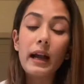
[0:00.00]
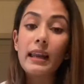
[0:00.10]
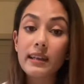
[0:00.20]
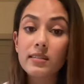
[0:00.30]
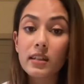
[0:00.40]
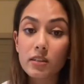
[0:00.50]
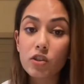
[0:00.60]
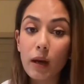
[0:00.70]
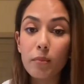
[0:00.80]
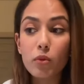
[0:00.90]
like 6
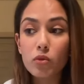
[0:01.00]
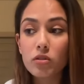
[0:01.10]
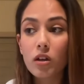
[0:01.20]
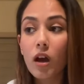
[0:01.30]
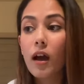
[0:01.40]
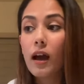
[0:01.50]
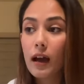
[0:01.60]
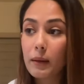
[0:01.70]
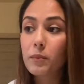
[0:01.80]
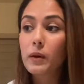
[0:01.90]
shampoos
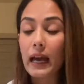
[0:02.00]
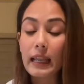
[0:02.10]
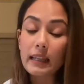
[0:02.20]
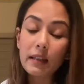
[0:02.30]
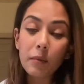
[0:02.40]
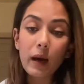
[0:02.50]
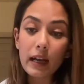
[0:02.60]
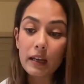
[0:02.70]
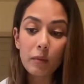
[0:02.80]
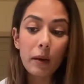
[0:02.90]
and carry them
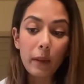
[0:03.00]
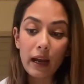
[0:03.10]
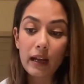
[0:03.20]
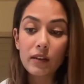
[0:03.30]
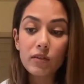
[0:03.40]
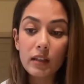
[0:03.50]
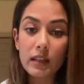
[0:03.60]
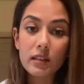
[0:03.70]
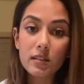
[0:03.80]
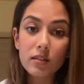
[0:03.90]
back in my bag. I feel
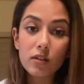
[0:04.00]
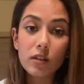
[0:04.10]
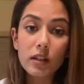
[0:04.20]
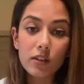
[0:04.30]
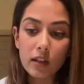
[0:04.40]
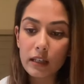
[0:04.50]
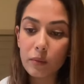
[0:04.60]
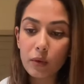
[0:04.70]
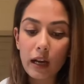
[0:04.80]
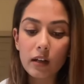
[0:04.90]
that's really
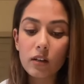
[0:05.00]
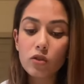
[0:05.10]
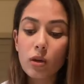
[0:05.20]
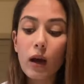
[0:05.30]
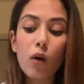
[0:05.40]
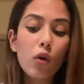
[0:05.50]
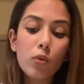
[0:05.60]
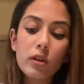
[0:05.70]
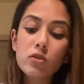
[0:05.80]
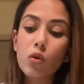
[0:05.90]
impractical. So I
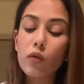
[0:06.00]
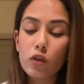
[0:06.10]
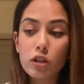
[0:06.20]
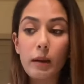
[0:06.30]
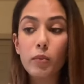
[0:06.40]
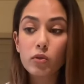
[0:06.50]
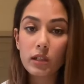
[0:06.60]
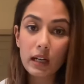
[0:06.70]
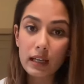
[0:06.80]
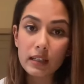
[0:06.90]
always go for shampoos
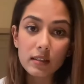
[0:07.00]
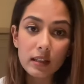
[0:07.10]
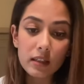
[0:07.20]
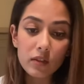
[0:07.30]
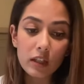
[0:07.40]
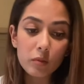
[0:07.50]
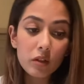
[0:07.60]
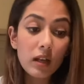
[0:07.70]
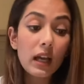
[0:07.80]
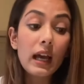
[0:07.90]
that are easily
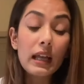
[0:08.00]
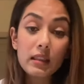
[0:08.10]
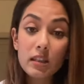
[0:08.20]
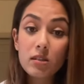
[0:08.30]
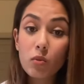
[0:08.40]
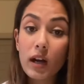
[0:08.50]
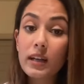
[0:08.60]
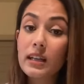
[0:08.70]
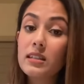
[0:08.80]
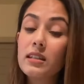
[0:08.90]
available. This one
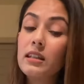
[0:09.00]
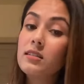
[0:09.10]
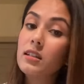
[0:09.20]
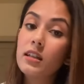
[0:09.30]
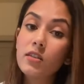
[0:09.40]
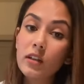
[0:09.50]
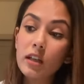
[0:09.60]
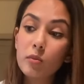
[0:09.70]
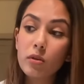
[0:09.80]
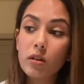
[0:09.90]
is easily
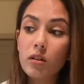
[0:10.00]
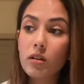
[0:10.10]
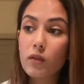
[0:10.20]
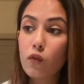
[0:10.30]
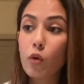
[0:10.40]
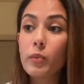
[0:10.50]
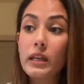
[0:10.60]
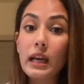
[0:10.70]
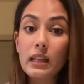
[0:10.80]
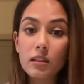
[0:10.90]
available for
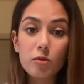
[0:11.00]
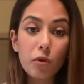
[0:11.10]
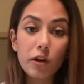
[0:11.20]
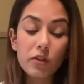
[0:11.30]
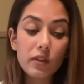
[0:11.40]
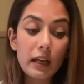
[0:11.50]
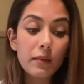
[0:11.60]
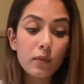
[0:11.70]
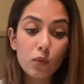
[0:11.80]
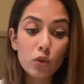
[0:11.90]
me at this point of
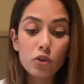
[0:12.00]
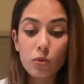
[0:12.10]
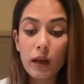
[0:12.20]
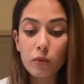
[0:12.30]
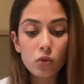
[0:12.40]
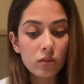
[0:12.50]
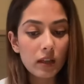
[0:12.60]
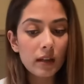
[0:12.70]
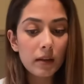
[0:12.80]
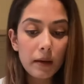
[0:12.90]
time, which is why I'm using
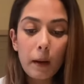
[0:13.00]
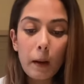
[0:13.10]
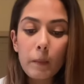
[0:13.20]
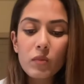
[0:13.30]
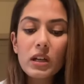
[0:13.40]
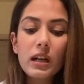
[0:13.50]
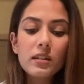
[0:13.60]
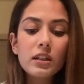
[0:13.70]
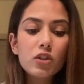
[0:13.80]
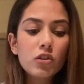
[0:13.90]
it. The
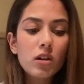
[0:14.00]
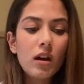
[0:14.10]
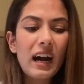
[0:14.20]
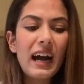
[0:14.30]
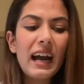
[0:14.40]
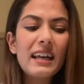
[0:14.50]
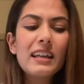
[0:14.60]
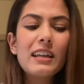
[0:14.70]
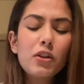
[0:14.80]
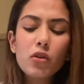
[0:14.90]
conditioner, I
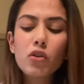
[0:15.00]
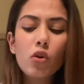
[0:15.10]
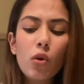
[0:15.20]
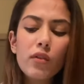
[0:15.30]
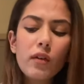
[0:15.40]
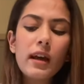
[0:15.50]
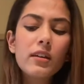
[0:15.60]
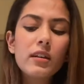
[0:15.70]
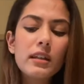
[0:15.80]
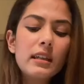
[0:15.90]
really don't know if I
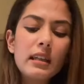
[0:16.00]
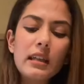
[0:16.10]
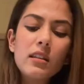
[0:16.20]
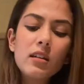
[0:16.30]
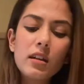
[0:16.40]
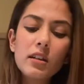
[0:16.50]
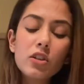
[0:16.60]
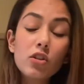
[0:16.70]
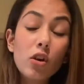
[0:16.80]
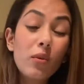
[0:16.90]
really need the
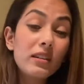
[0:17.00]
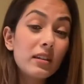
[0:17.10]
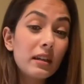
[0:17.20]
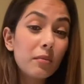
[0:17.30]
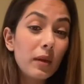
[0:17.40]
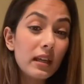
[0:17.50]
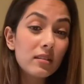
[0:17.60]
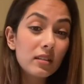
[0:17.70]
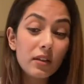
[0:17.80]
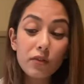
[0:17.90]
conditioner, whether it makes
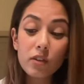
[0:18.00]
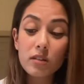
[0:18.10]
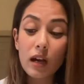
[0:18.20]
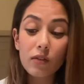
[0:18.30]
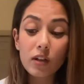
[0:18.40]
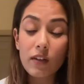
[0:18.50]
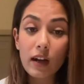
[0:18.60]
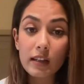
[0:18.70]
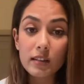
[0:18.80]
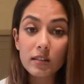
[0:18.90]
a difference after I've
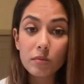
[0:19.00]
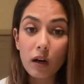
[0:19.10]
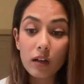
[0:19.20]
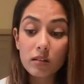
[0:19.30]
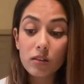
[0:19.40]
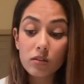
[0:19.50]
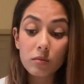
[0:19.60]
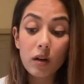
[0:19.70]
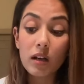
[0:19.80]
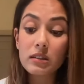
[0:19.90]
had this mask, because the
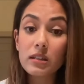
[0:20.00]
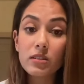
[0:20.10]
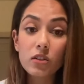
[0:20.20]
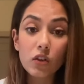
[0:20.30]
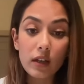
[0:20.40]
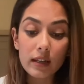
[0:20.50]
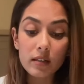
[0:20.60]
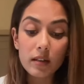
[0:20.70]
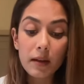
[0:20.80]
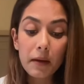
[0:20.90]
mask is great.